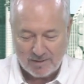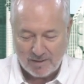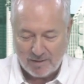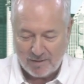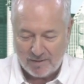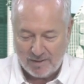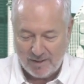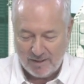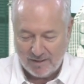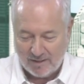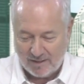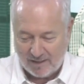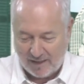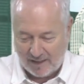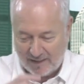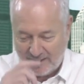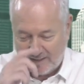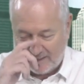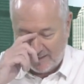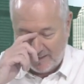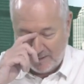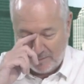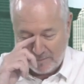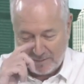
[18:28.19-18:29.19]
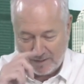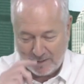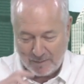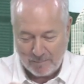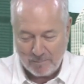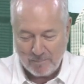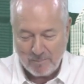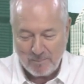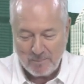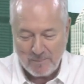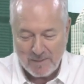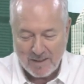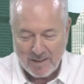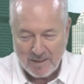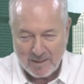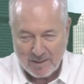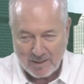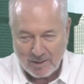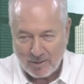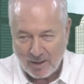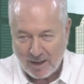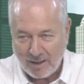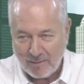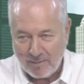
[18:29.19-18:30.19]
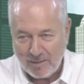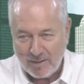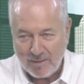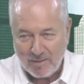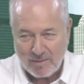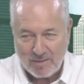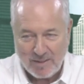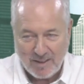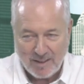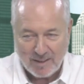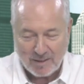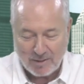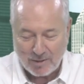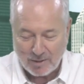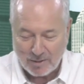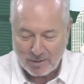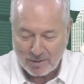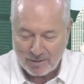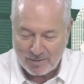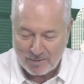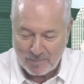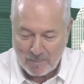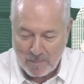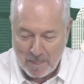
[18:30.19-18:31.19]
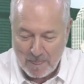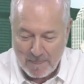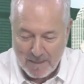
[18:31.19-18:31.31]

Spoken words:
the cine al aire libre, the drive-in theaters.